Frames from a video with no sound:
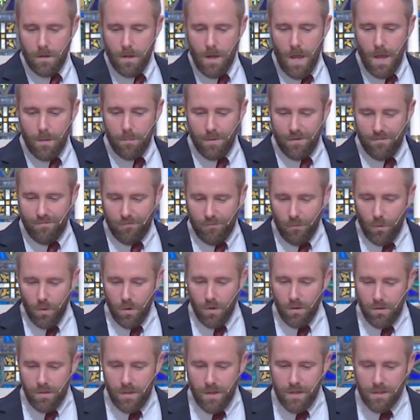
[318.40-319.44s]
And
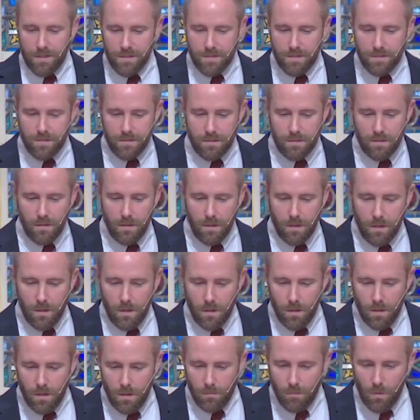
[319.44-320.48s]
before this,
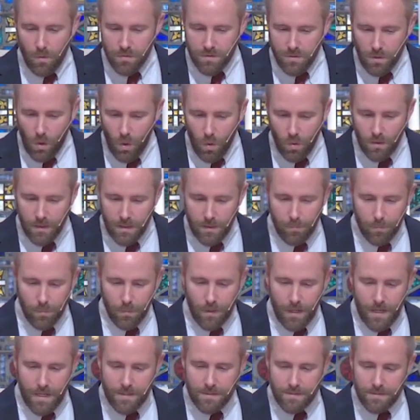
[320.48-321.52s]
most holy
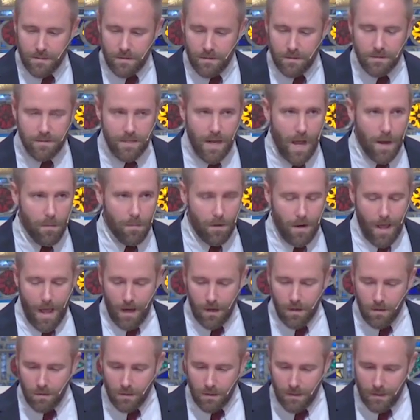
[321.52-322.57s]
place in the
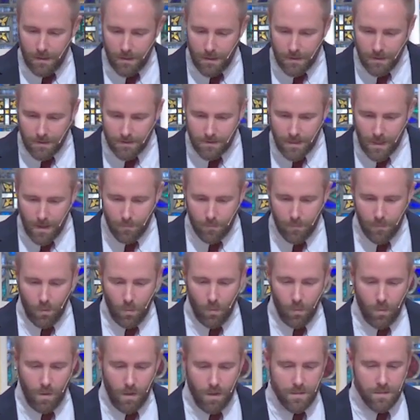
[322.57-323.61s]
tabernacle and in the temple
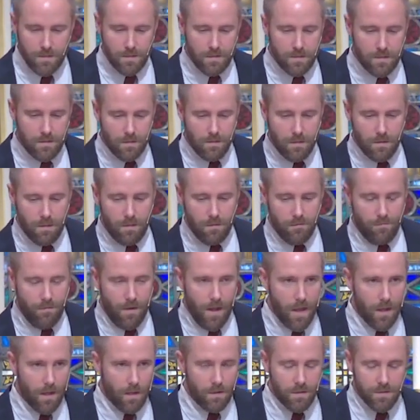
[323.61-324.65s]
was the
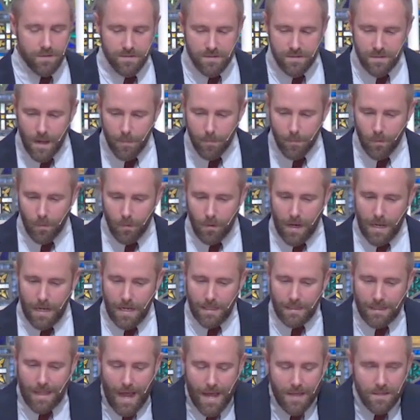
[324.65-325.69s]
veil separating
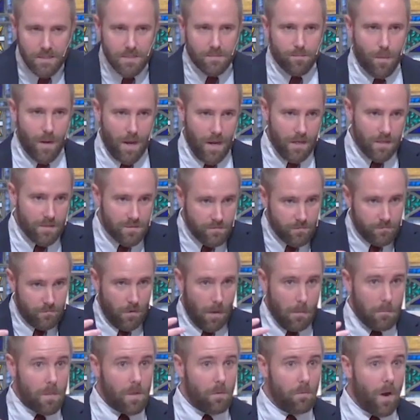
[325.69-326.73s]
that space
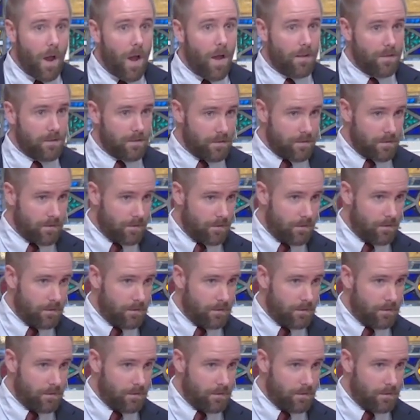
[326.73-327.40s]
from the rest.